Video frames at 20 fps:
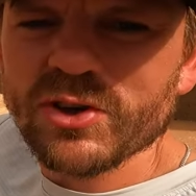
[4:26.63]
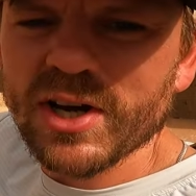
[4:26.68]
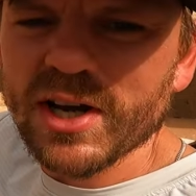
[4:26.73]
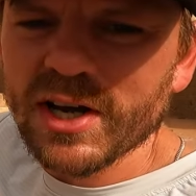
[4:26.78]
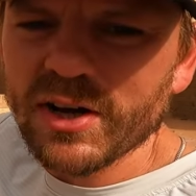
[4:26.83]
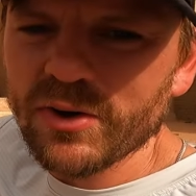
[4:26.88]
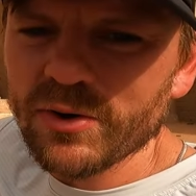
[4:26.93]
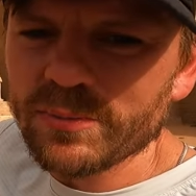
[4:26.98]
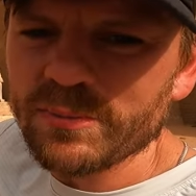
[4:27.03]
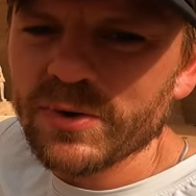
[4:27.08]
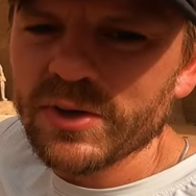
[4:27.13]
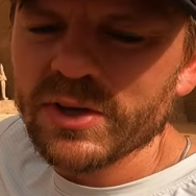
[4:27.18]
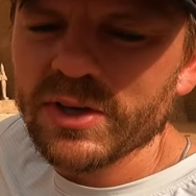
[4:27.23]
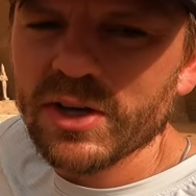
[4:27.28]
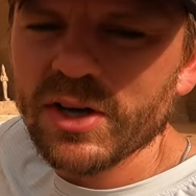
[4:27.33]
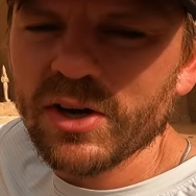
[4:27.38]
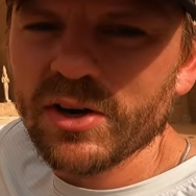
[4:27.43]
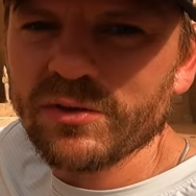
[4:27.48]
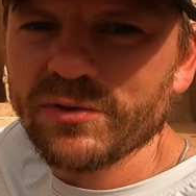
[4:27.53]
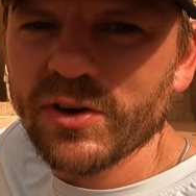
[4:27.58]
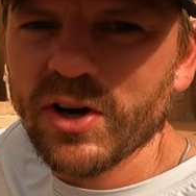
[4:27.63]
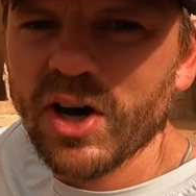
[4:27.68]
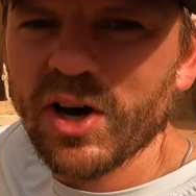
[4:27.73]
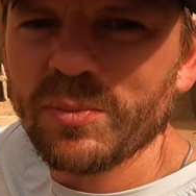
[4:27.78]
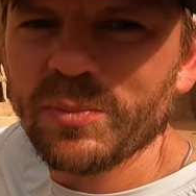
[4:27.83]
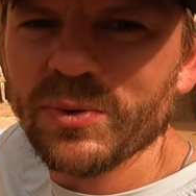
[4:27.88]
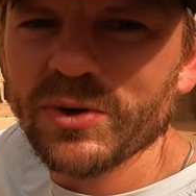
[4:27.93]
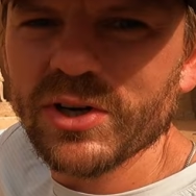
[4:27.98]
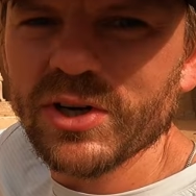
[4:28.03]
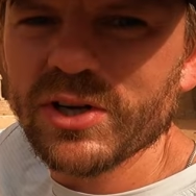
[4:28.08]
crown uh, for
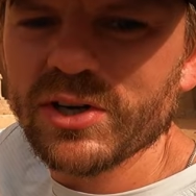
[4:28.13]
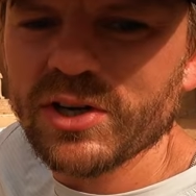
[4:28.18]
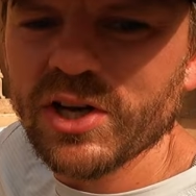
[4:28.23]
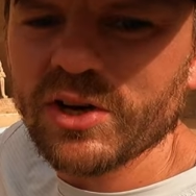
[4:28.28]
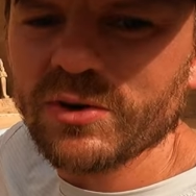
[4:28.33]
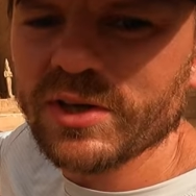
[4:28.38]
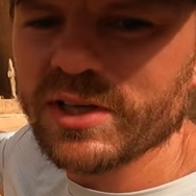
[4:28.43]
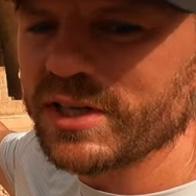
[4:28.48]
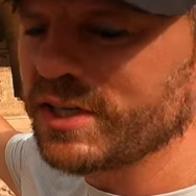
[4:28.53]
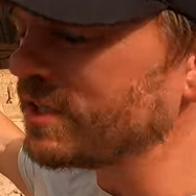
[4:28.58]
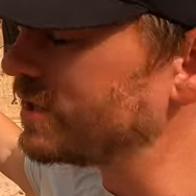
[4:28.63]
Upper and Lower